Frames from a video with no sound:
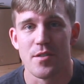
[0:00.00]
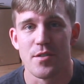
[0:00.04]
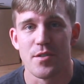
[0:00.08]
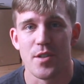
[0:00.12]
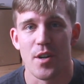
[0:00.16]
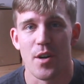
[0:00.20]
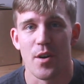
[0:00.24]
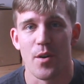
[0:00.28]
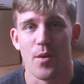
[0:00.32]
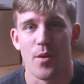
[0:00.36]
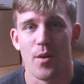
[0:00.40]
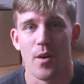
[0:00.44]

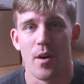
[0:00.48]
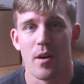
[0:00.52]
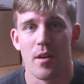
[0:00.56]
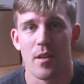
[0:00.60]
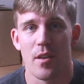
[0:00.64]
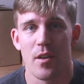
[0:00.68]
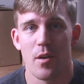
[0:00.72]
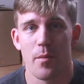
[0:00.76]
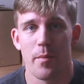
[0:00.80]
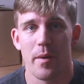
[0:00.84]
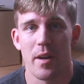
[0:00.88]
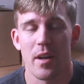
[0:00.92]
So a
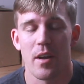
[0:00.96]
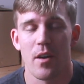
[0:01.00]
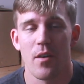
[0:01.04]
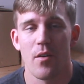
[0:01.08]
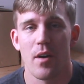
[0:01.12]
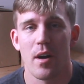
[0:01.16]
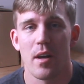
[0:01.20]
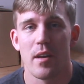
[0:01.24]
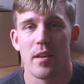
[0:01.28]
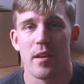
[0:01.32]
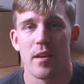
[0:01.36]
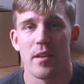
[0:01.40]
little bit ago
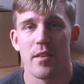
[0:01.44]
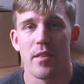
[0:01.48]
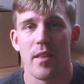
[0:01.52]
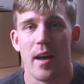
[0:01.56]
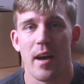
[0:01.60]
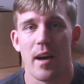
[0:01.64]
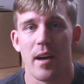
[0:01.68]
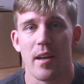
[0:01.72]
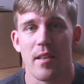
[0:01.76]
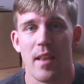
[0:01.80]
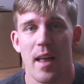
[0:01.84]
I did that